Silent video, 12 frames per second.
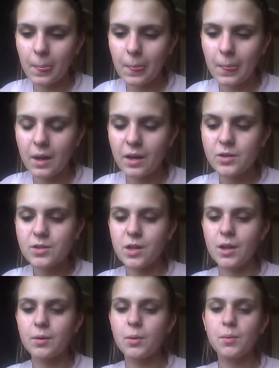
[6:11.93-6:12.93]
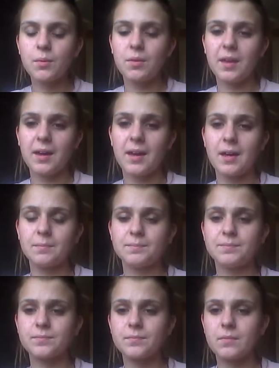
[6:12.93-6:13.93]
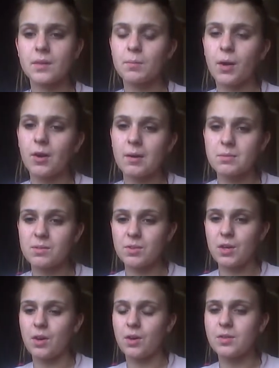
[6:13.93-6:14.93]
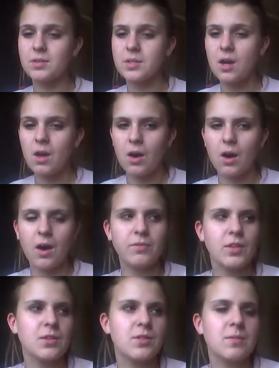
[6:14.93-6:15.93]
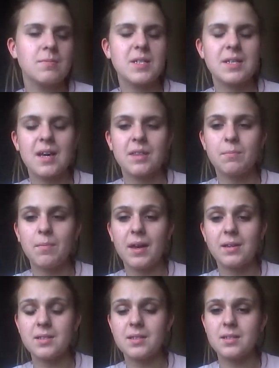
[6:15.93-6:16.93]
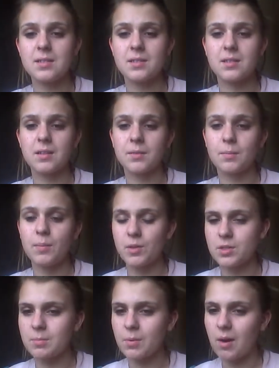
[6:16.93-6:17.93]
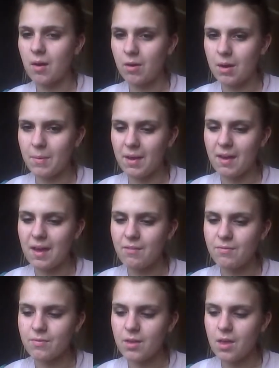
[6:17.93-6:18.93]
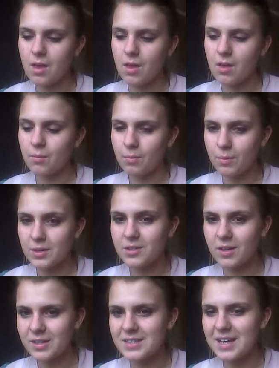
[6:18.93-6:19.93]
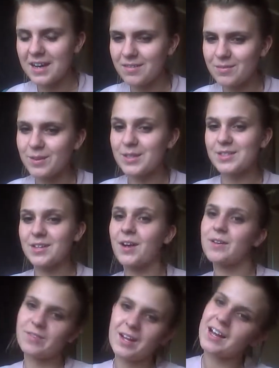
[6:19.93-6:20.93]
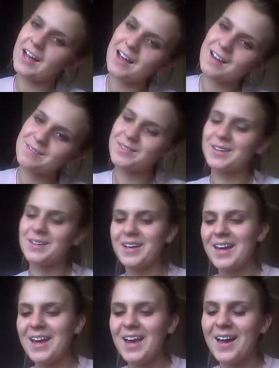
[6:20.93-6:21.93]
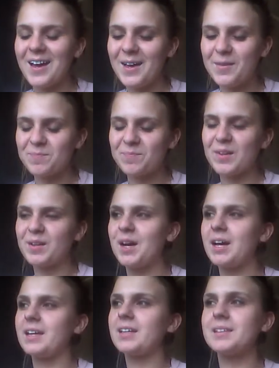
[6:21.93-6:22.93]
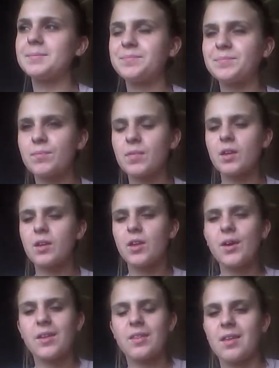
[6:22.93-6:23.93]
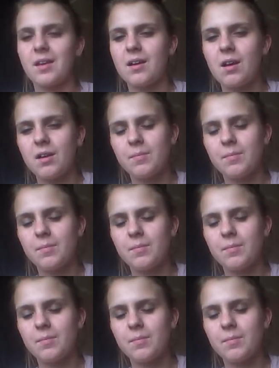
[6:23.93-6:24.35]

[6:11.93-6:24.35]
No, so all the programs I've used them to get the best possible outcome I have, which I could have, which hopefully I have. Like the only thing